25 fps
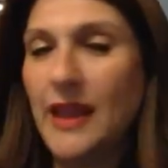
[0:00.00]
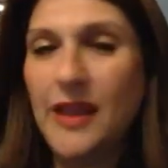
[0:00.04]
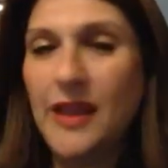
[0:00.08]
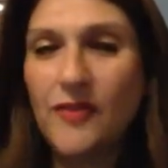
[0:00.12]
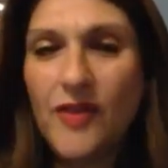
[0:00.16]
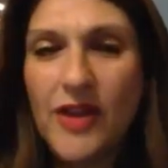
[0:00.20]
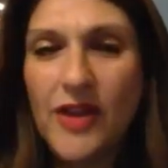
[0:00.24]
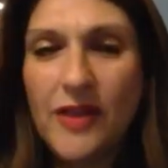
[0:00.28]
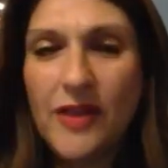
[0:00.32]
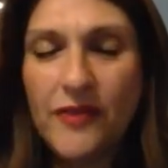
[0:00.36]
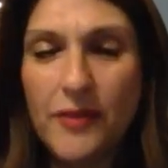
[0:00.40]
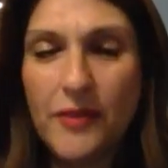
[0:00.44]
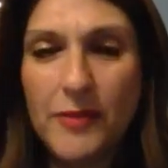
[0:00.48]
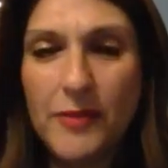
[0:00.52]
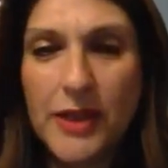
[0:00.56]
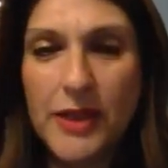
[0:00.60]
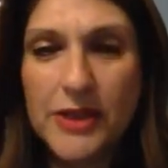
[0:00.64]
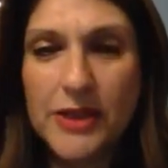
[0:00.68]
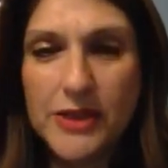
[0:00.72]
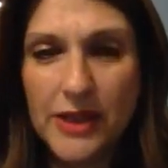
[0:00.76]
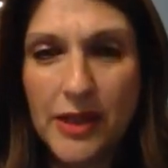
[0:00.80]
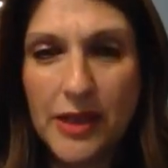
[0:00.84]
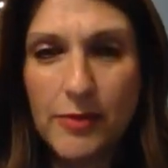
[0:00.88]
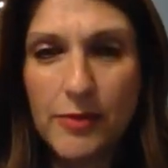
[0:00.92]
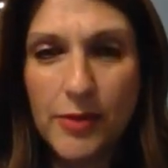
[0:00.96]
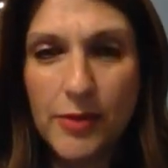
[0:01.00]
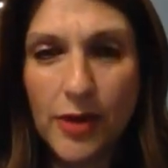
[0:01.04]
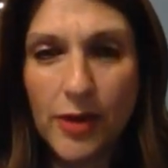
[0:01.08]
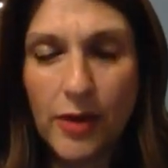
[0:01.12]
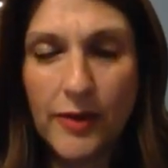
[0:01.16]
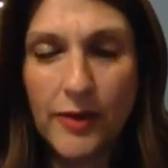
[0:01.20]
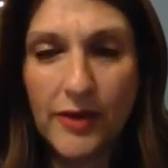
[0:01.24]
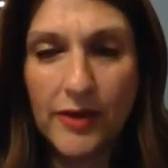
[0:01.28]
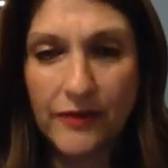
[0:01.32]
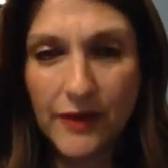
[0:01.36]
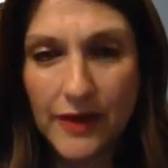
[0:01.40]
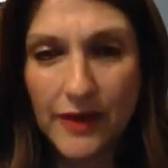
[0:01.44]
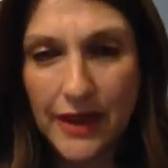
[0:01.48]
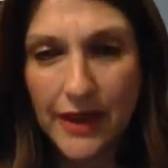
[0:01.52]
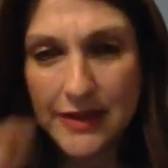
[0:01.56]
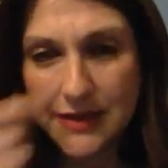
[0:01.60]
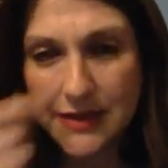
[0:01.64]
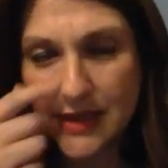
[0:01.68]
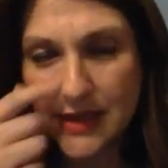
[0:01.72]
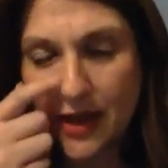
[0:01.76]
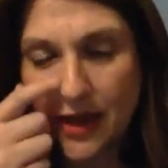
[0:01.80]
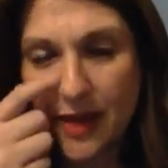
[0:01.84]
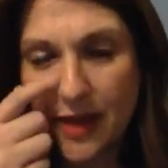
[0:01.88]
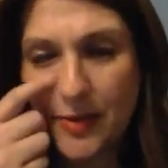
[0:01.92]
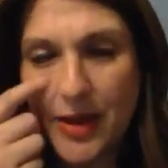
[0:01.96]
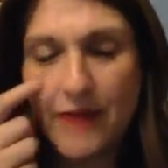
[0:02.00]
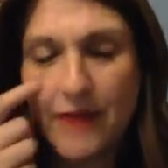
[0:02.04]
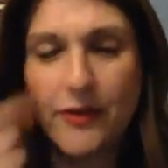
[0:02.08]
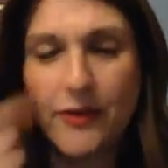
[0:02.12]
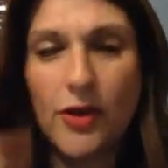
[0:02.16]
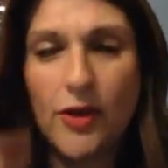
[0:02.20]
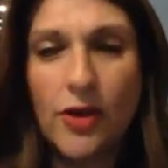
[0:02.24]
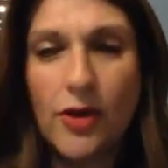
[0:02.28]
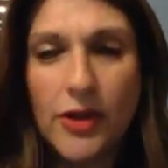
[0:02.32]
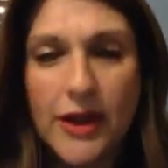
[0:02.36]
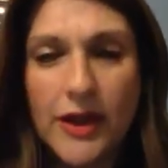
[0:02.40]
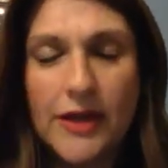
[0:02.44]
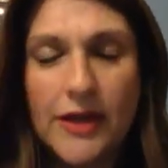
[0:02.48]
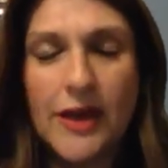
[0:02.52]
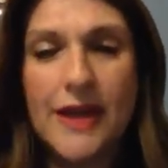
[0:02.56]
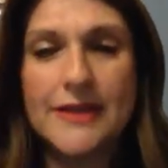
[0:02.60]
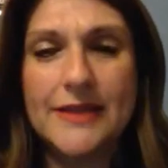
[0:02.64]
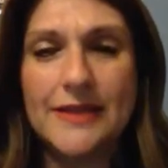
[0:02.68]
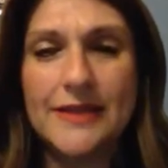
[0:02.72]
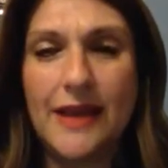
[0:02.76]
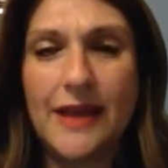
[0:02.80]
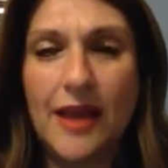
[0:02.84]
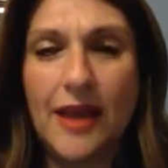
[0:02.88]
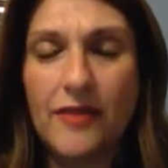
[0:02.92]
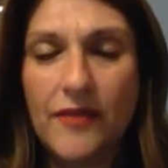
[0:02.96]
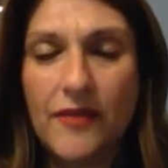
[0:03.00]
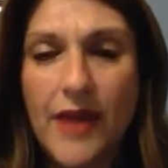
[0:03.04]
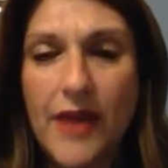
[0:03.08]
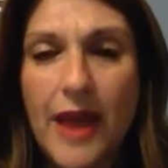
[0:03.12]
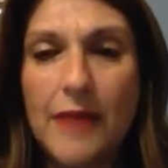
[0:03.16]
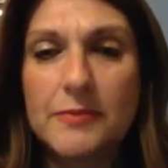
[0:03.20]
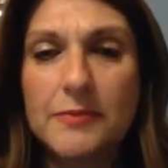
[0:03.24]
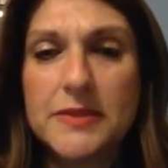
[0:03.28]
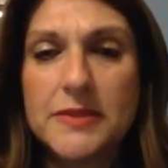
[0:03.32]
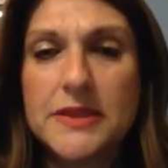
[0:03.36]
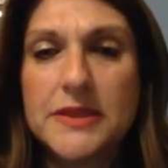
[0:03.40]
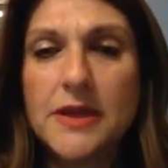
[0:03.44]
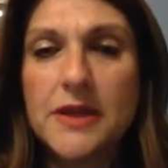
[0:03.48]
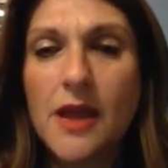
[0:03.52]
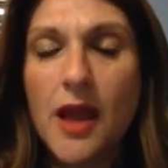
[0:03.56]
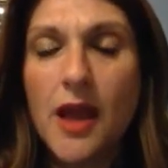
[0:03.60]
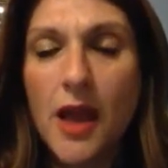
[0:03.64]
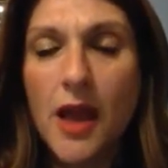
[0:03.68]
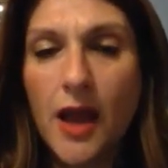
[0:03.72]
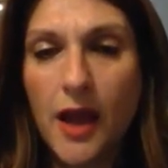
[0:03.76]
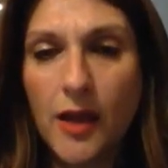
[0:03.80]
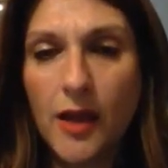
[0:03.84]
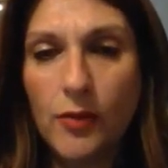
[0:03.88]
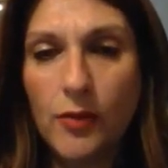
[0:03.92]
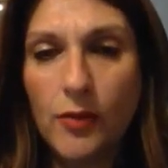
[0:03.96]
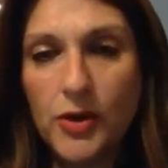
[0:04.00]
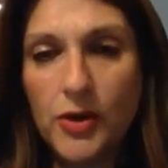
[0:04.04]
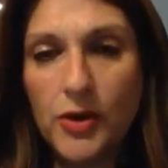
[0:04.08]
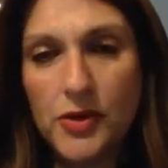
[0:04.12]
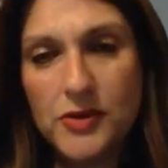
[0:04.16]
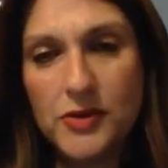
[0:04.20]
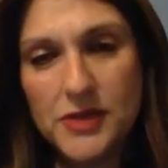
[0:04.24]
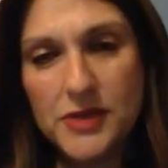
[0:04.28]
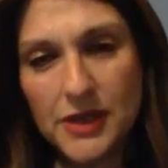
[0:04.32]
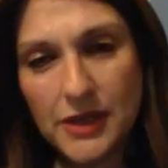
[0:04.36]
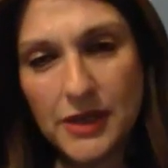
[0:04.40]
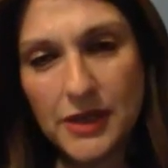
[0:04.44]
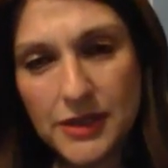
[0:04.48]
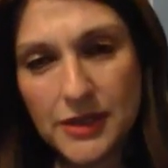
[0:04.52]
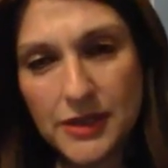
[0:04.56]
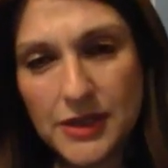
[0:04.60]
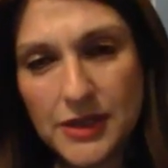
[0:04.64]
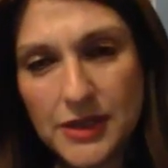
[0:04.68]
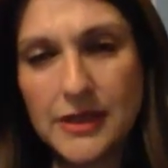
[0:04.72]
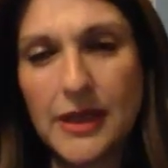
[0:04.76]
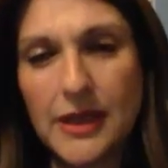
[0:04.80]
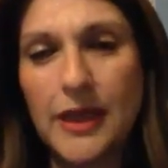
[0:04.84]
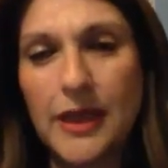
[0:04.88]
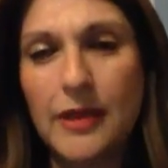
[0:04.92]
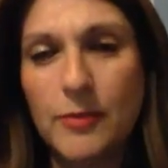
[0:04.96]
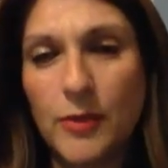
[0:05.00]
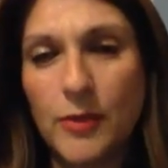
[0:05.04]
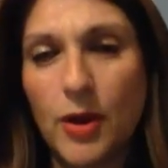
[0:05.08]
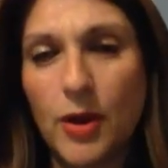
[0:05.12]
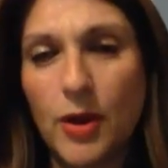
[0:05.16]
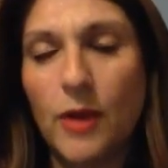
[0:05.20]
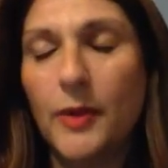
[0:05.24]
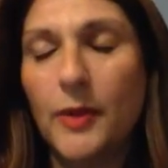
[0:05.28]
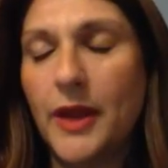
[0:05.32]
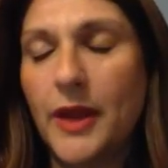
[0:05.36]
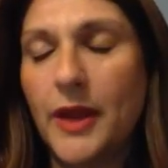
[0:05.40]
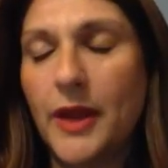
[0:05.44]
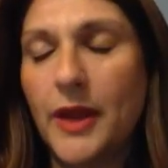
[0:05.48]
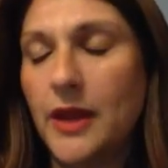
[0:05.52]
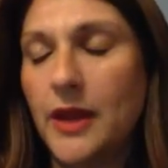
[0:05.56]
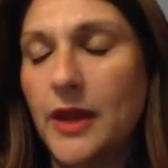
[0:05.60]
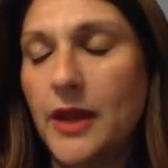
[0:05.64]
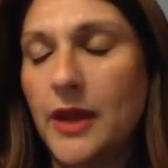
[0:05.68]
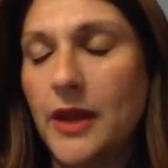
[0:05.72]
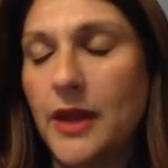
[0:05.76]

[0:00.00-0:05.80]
Even if it means keep going for less time and have early nights and have naps, I want you to keep going.